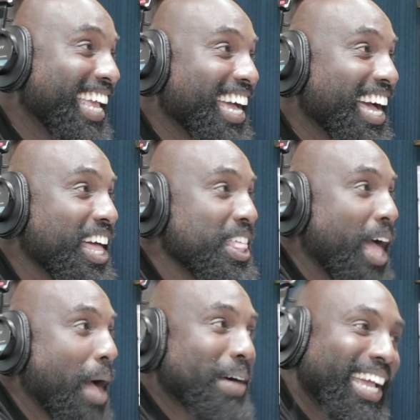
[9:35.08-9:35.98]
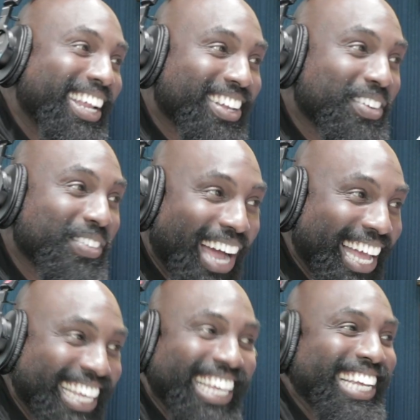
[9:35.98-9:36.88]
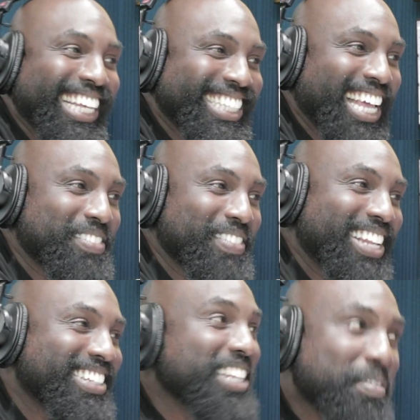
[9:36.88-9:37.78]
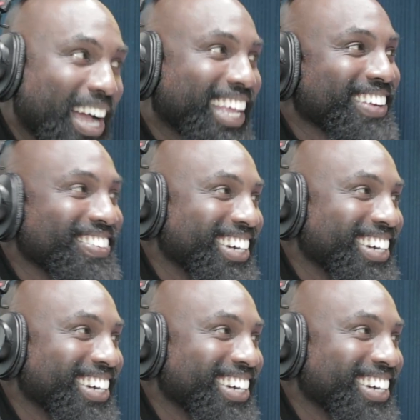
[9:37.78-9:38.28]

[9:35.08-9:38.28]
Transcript: Like, I buy a case and men stay back in